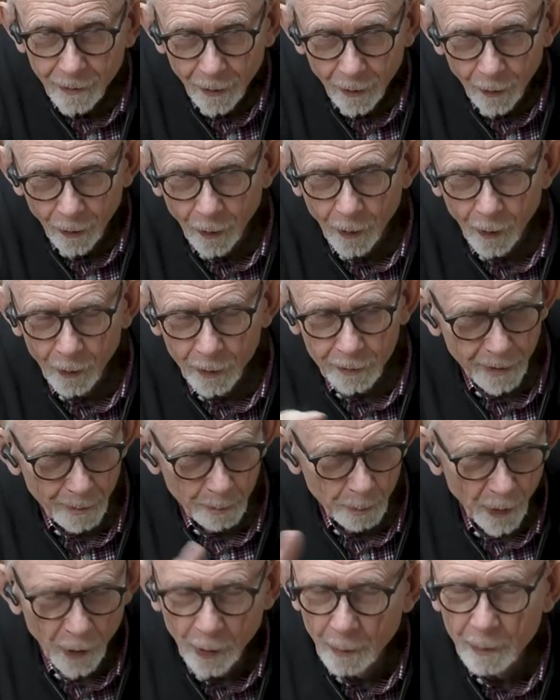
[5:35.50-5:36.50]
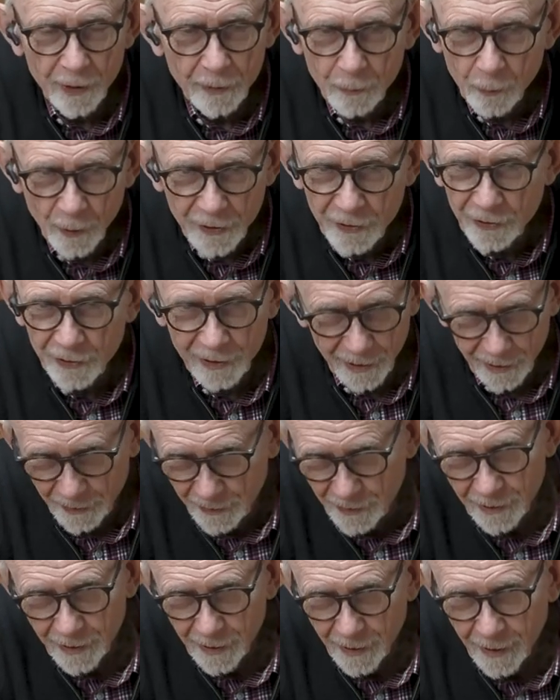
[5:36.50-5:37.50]
old mm-hmm. bourbon
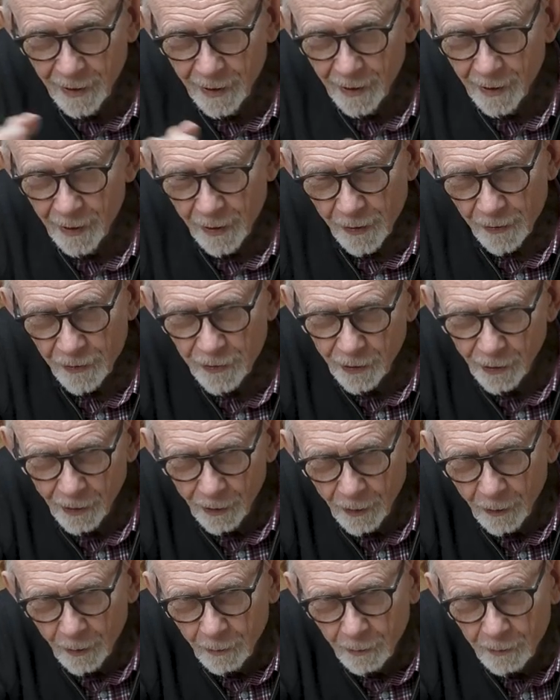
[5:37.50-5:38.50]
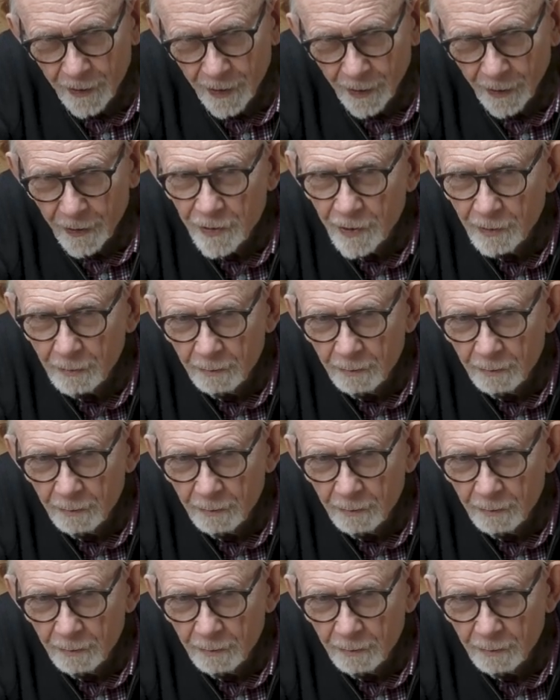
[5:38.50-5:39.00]
whiskeys. So there's a